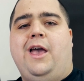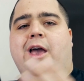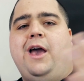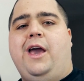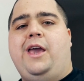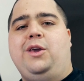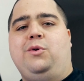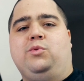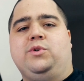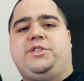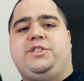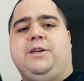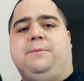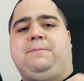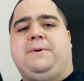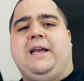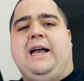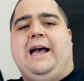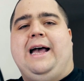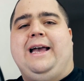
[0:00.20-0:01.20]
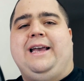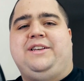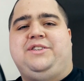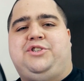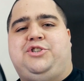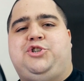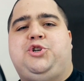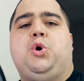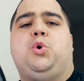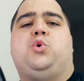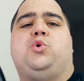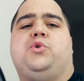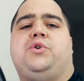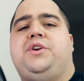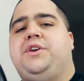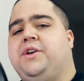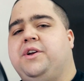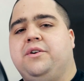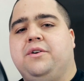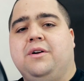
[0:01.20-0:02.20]
Hey, what's up, guys? Joker
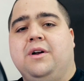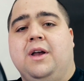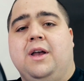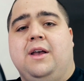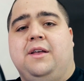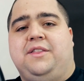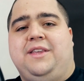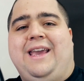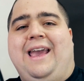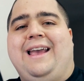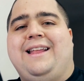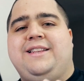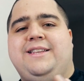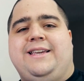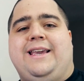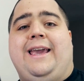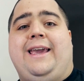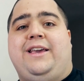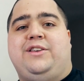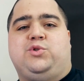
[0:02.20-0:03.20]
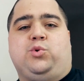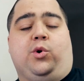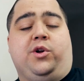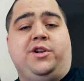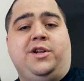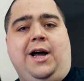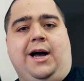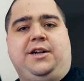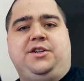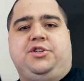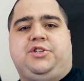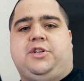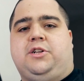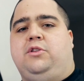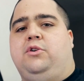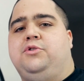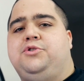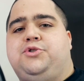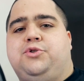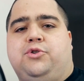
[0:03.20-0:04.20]
here. The NDAs, or
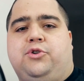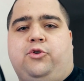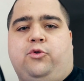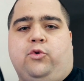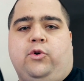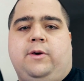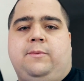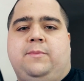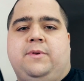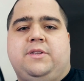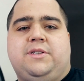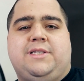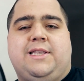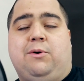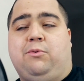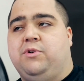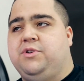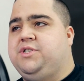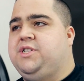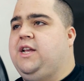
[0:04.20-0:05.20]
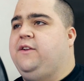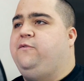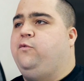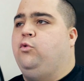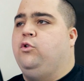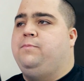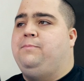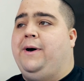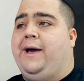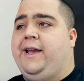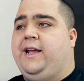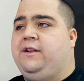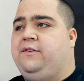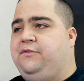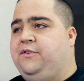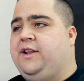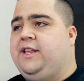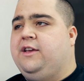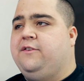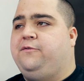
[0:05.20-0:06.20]
non-disclosure agreements, that were set forth by
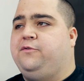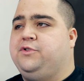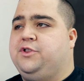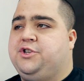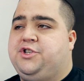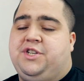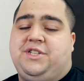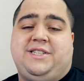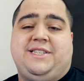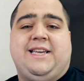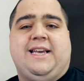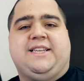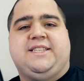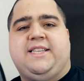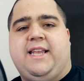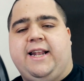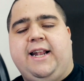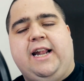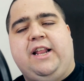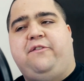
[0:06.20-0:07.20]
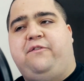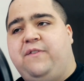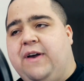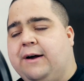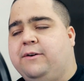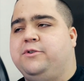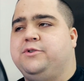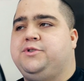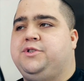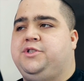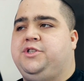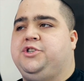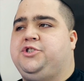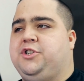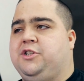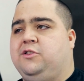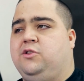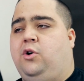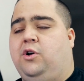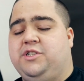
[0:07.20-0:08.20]
NVIDIA for the GTX 1080 Founders
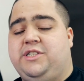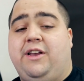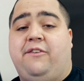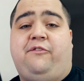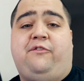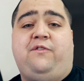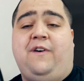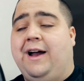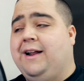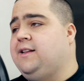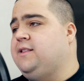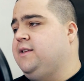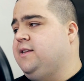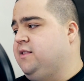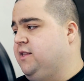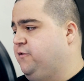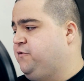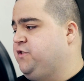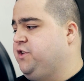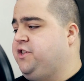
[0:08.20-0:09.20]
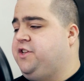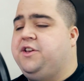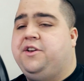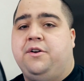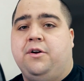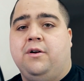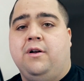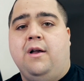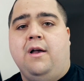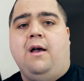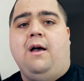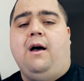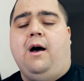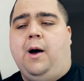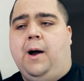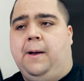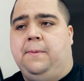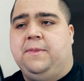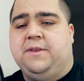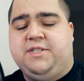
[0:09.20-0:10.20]
Edition launch have finally lifted here
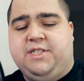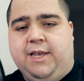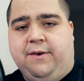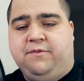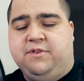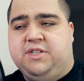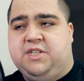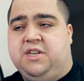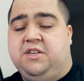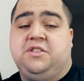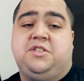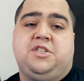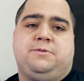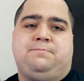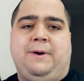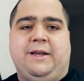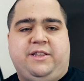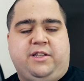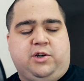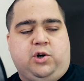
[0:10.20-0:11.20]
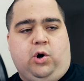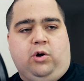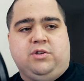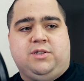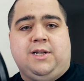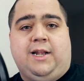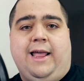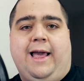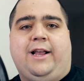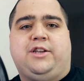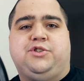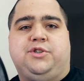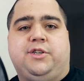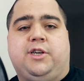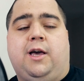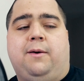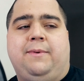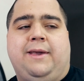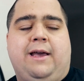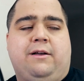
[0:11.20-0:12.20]
on the 17th, despite the cards not actually
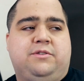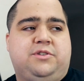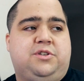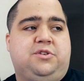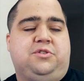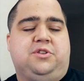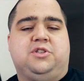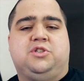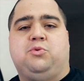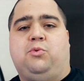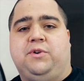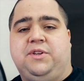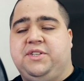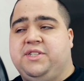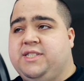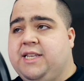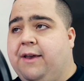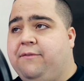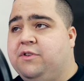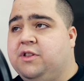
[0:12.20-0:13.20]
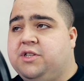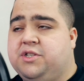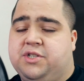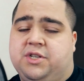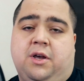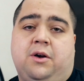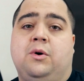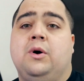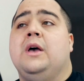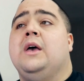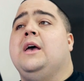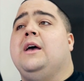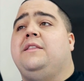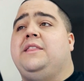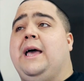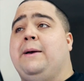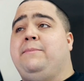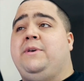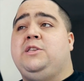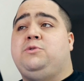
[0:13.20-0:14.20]
coming out until the 27th, so
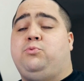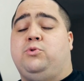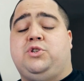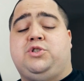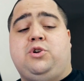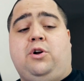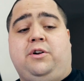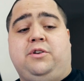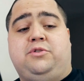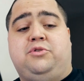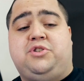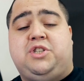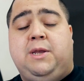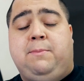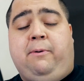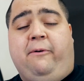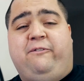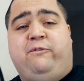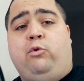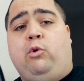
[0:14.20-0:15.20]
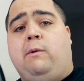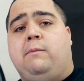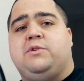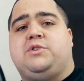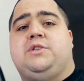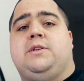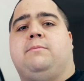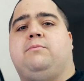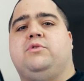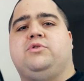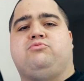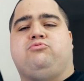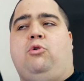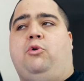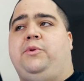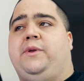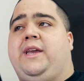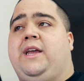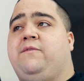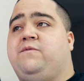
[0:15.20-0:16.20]
that means we're starting to see performance numbers
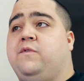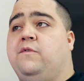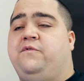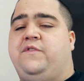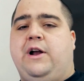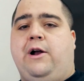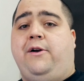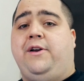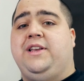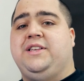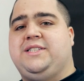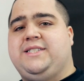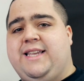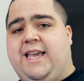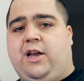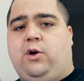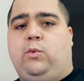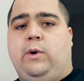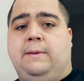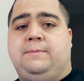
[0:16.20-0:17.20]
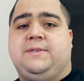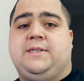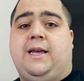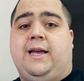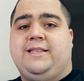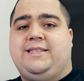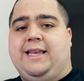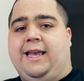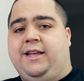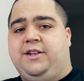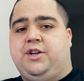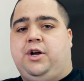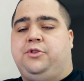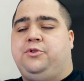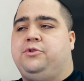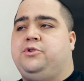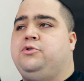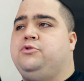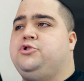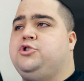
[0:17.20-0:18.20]
rolling in from various tech websites and
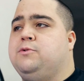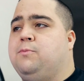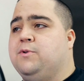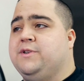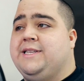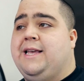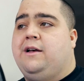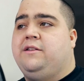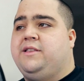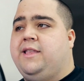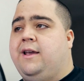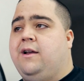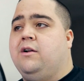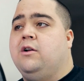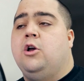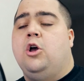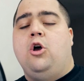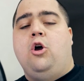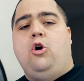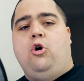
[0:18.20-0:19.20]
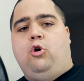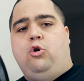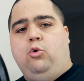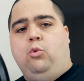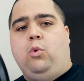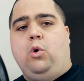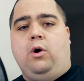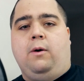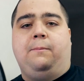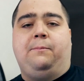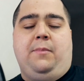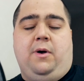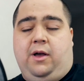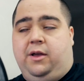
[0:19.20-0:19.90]
other YouTubers out there who were,